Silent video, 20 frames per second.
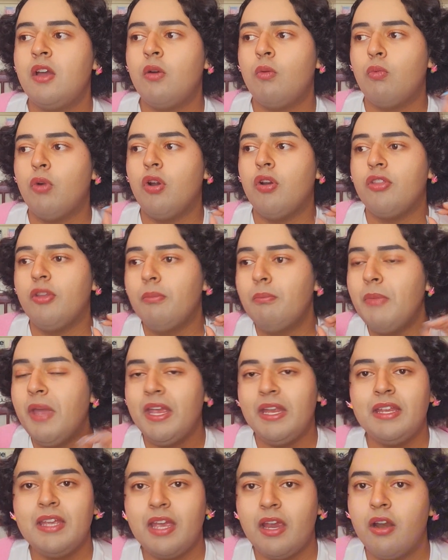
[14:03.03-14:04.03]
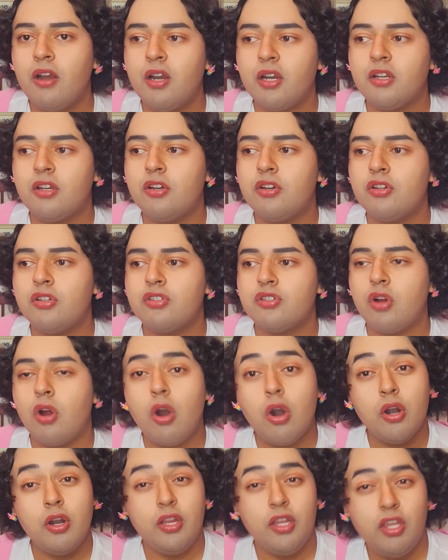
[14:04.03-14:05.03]
where the main characters
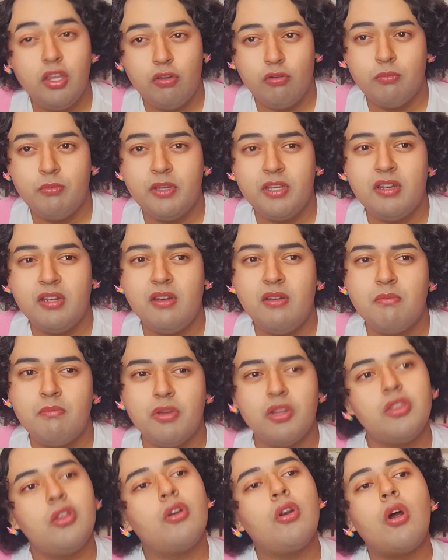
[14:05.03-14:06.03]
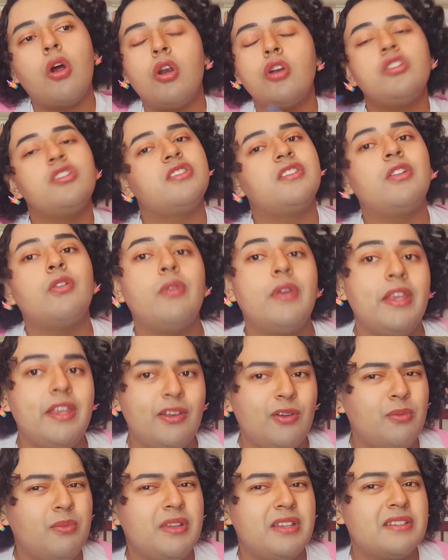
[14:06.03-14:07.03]
aren't human, but there are still
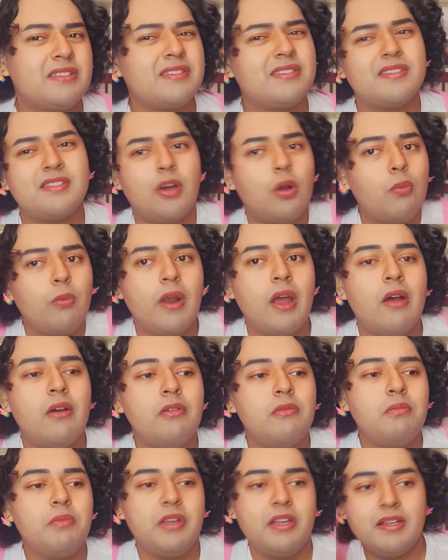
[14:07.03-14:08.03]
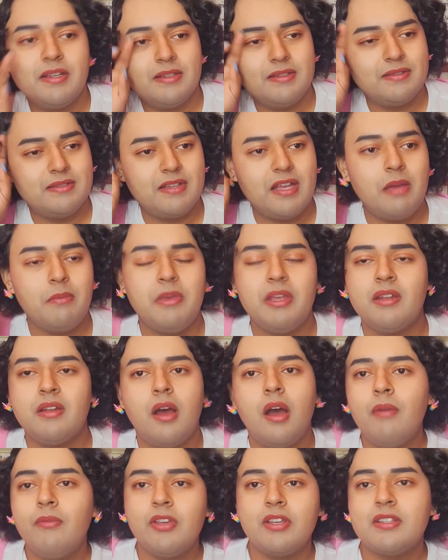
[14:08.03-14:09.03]
humans around, because, I mean,
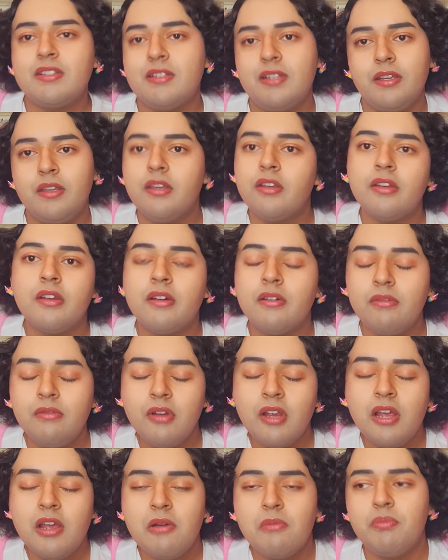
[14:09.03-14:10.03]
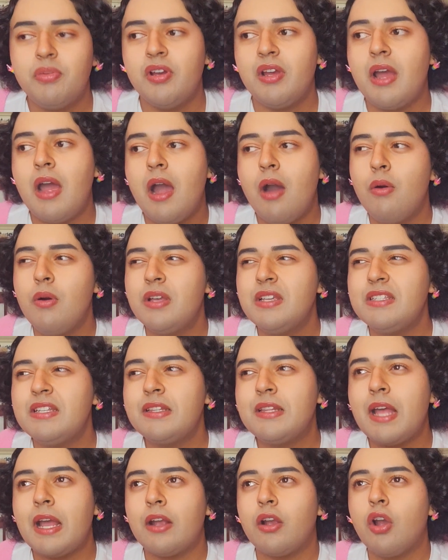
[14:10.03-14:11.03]
obviously, you know. But how is
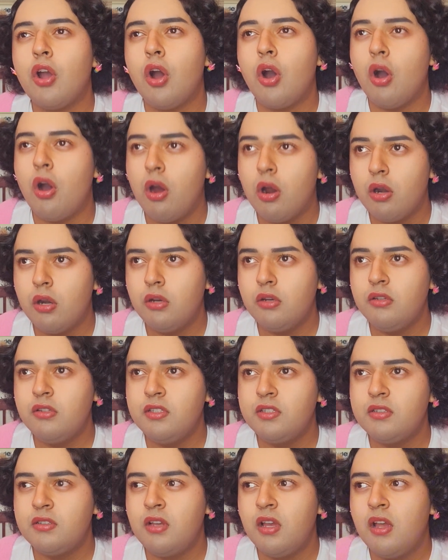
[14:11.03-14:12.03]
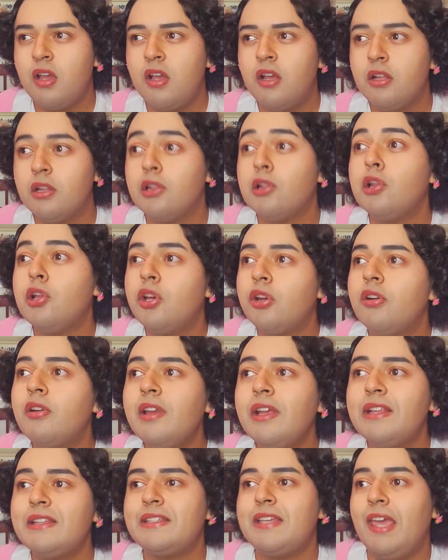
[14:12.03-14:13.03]
it that Cars
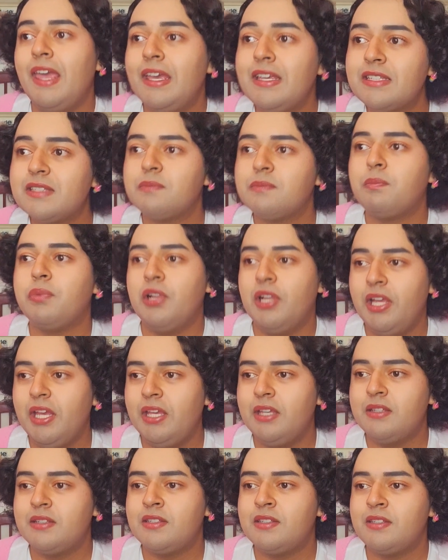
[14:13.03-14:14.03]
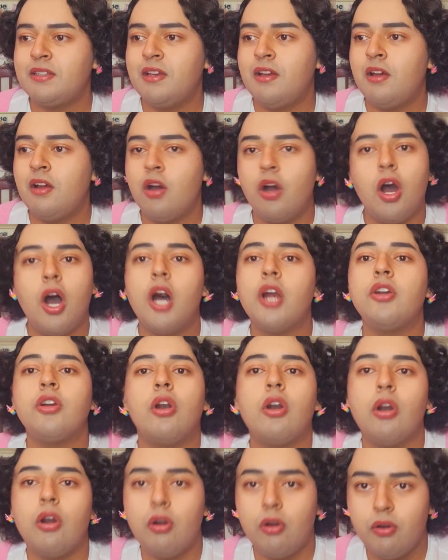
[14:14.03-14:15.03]
literally takes place on
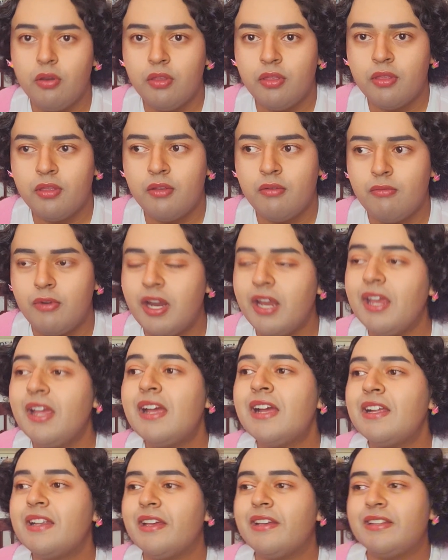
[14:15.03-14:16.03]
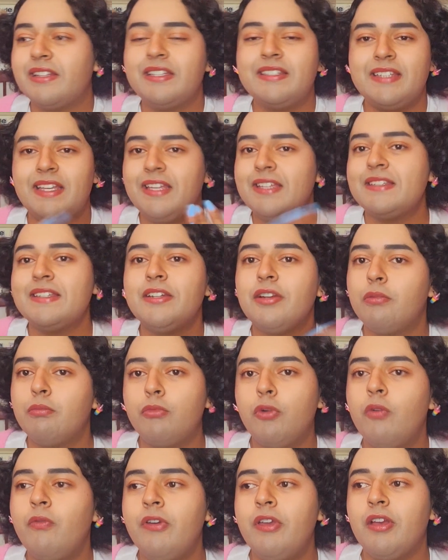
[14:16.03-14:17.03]
Earth, right? Like, this isn't a
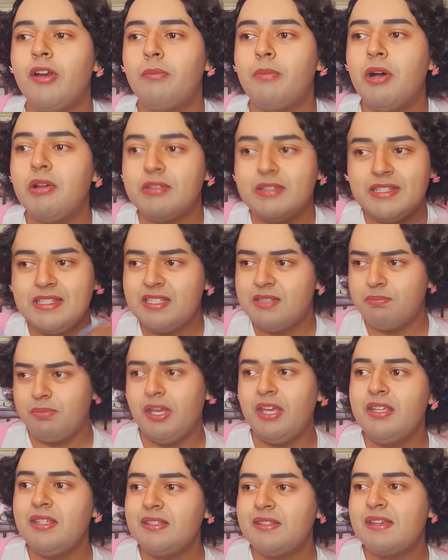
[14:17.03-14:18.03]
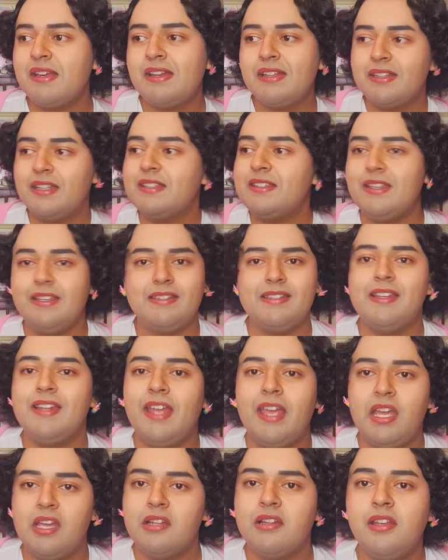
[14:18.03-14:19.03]
movie about space. This
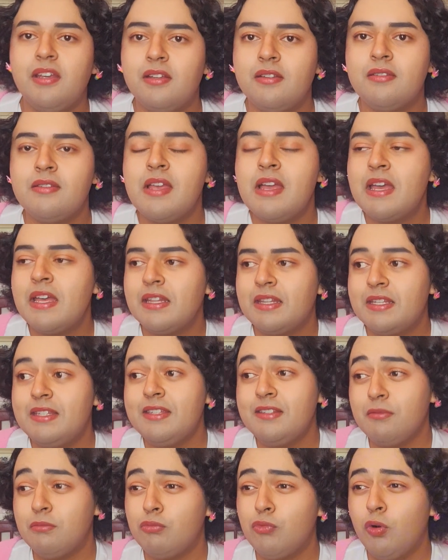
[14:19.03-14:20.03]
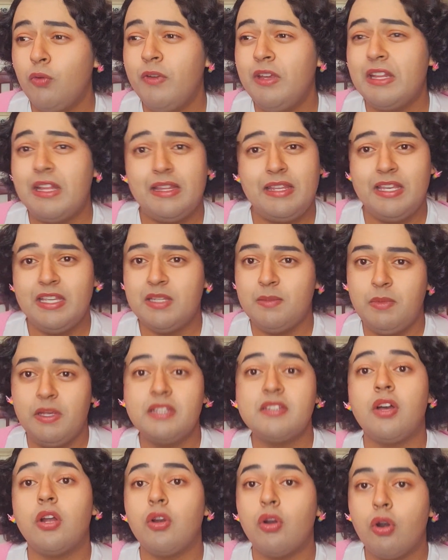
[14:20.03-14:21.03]
isn't aliens. This is a movie that takes
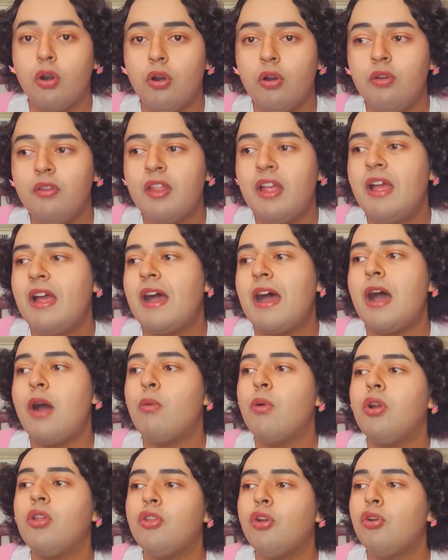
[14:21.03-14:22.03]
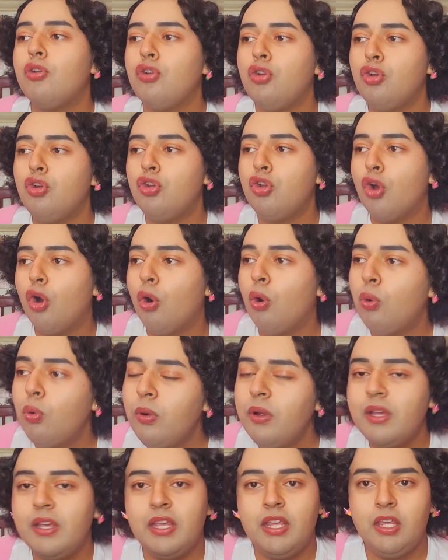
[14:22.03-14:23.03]
place on Earth. How are there
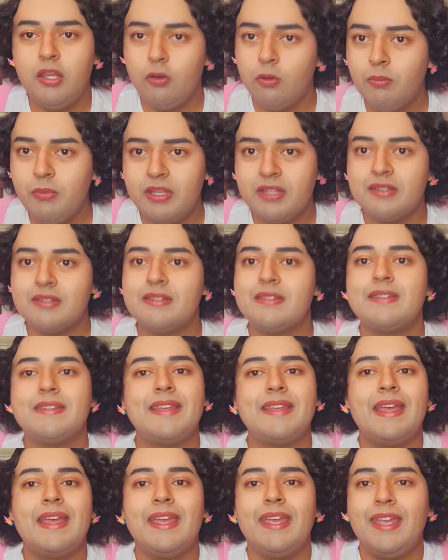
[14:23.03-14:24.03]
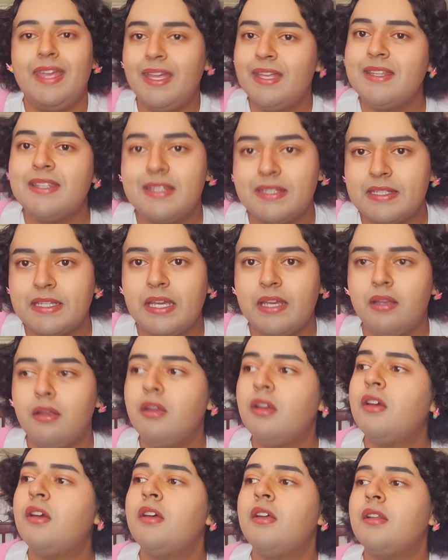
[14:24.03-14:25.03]
no humans in sight?
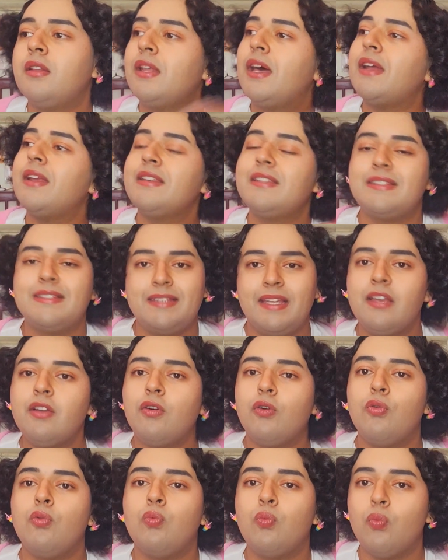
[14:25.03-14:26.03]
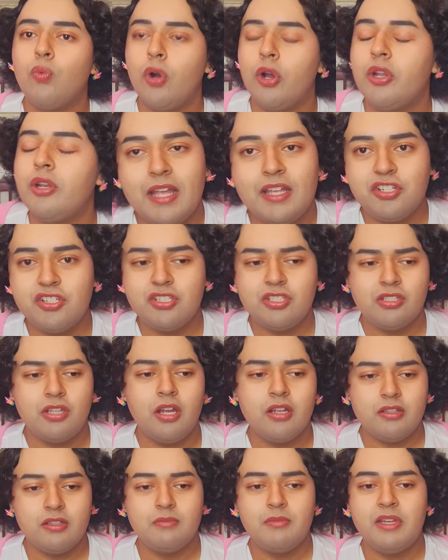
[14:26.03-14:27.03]
Not a single one. I just
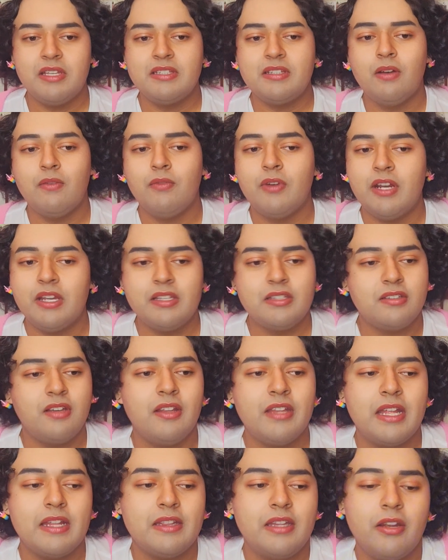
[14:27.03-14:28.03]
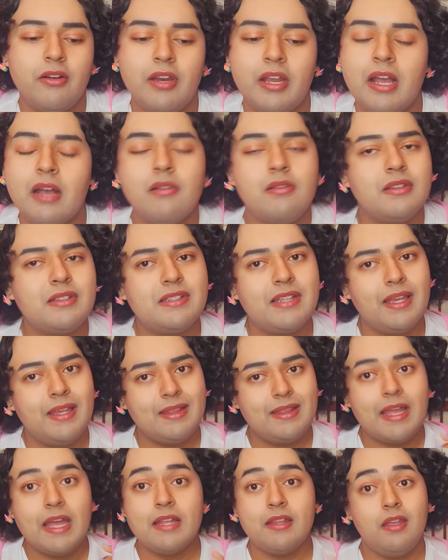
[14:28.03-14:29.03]
thought to myself when I saw that theory, I was like,
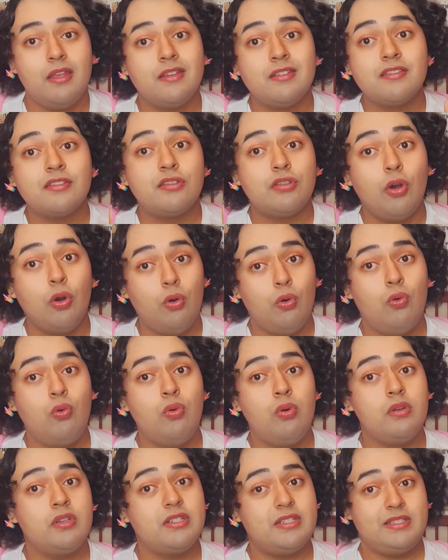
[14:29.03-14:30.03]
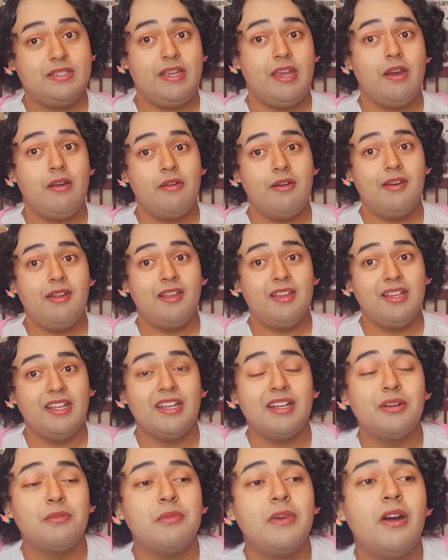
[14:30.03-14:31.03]
that is so scary to
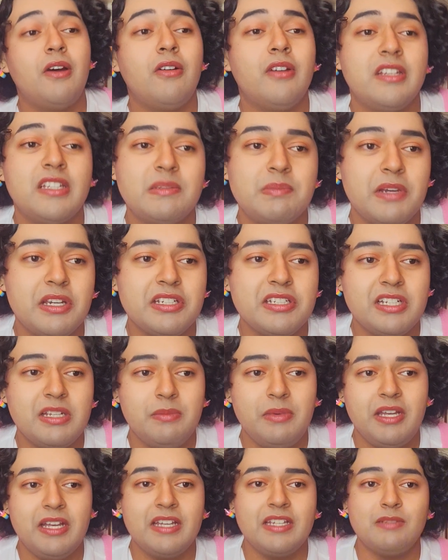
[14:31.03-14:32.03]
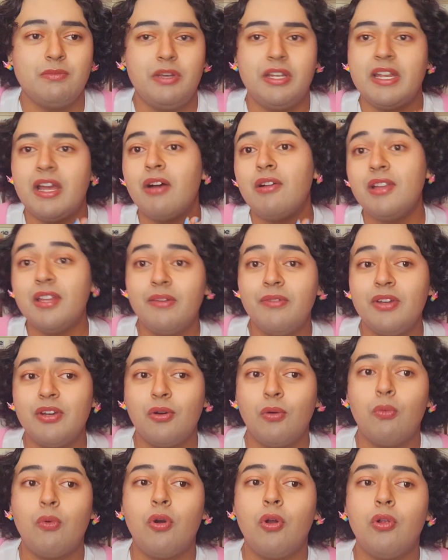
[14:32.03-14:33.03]
think about, especially because we now live in a
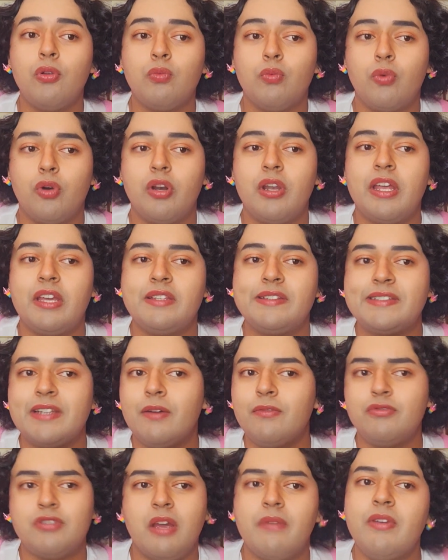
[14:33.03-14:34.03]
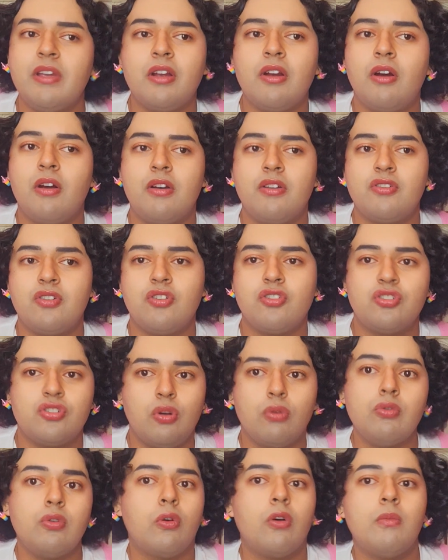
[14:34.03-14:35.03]
world where like self-driving cars are
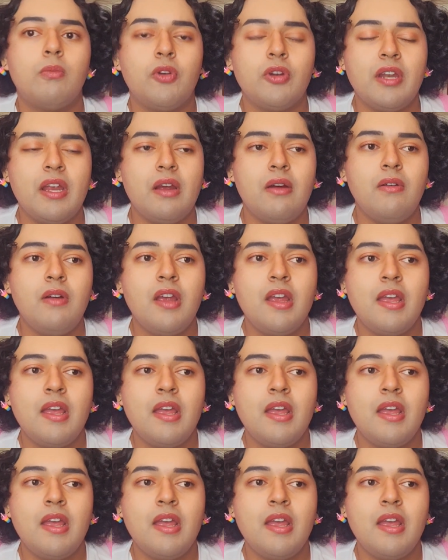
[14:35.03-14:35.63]
so normal now